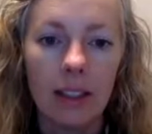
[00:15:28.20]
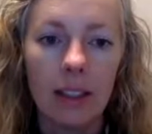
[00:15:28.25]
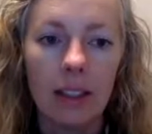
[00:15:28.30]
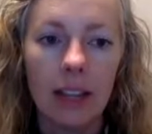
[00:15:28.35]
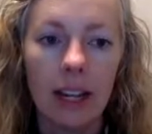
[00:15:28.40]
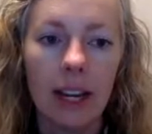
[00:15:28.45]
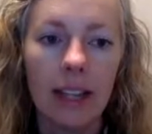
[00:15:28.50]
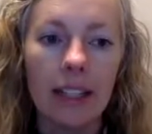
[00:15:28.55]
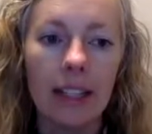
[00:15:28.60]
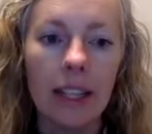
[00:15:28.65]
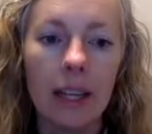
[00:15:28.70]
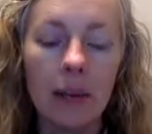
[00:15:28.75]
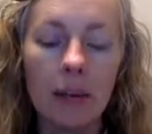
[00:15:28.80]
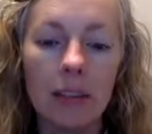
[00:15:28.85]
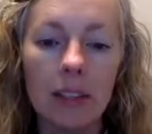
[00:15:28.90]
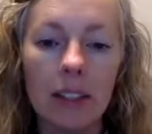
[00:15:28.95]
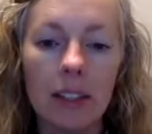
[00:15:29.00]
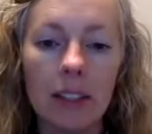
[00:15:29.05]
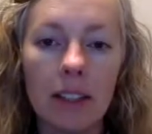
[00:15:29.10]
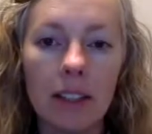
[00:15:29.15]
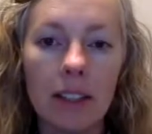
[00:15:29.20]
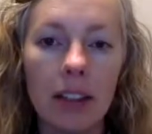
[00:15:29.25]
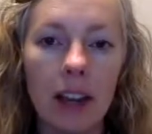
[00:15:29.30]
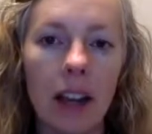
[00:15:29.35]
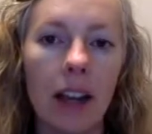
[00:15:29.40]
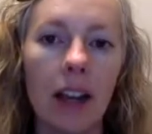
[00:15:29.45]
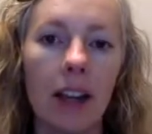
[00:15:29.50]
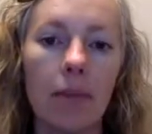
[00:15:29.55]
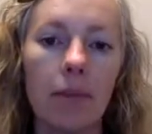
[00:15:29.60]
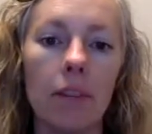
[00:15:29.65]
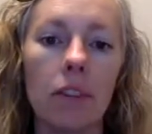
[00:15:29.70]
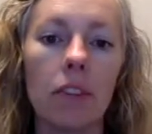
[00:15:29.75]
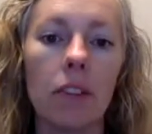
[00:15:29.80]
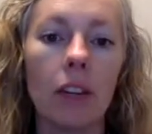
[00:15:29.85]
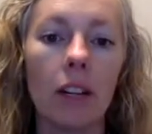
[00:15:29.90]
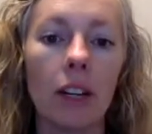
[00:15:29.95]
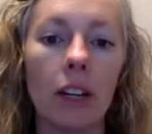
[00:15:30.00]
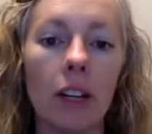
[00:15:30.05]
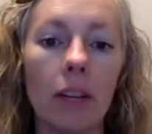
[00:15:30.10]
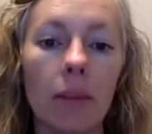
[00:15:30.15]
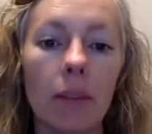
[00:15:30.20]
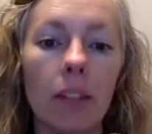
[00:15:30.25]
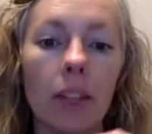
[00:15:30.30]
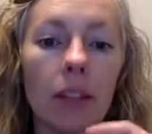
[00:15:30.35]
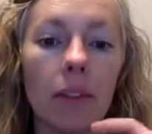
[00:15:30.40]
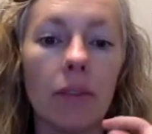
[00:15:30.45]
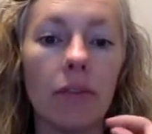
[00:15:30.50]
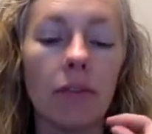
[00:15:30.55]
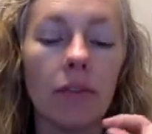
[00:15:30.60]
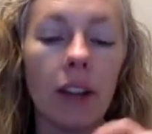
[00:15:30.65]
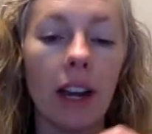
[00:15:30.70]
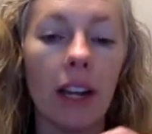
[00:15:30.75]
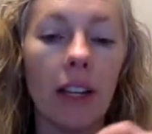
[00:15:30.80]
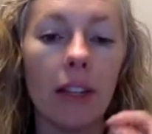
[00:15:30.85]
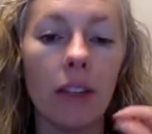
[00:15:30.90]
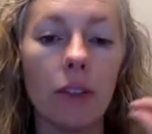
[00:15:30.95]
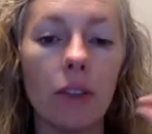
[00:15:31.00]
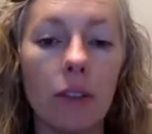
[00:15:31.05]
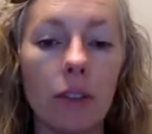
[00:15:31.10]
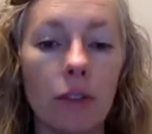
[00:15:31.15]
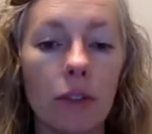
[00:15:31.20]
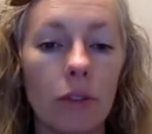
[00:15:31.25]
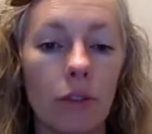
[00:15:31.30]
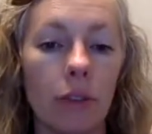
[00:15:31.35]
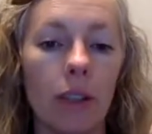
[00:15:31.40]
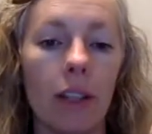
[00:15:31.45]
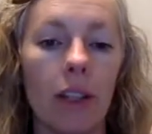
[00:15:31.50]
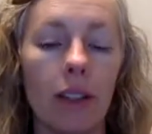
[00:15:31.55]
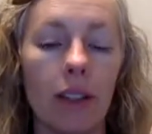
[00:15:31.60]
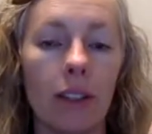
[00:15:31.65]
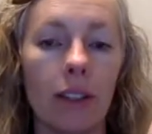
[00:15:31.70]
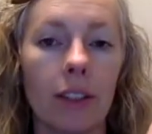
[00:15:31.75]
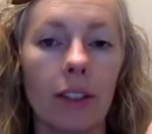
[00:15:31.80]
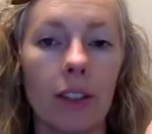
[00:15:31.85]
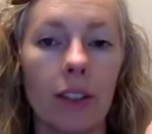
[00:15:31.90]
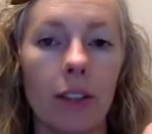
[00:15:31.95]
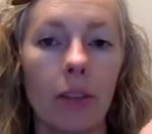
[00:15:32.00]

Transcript: 99% of the time, starting with a phytonutrient